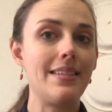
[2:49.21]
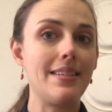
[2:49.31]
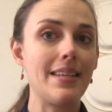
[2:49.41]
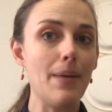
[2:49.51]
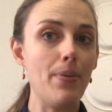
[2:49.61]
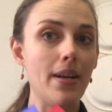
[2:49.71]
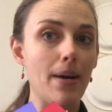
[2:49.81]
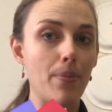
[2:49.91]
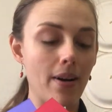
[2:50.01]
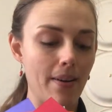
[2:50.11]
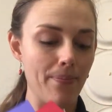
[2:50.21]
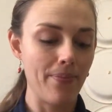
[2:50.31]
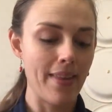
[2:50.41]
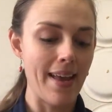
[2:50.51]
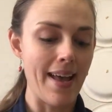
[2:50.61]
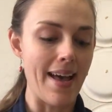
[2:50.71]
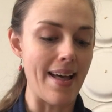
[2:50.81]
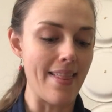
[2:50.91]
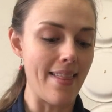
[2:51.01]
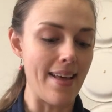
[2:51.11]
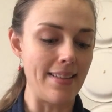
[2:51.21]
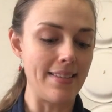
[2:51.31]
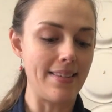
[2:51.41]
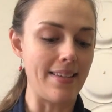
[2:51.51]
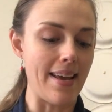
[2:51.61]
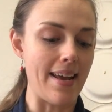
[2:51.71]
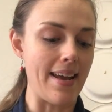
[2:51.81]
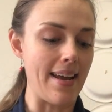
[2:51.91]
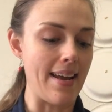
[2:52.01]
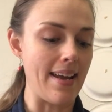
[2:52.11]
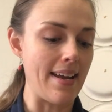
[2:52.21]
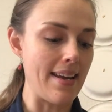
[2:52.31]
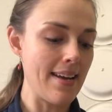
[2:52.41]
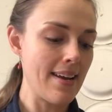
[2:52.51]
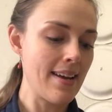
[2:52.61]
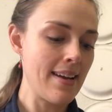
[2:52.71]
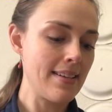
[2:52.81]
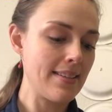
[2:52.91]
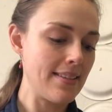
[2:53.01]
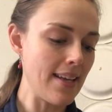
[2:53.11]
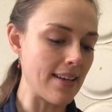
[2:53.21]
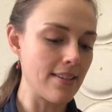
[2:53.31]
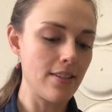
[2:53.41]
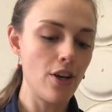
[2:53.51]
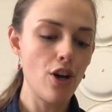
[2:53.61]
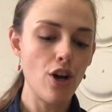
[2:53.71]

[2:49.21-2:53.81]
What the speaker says: skip a number, and then say six.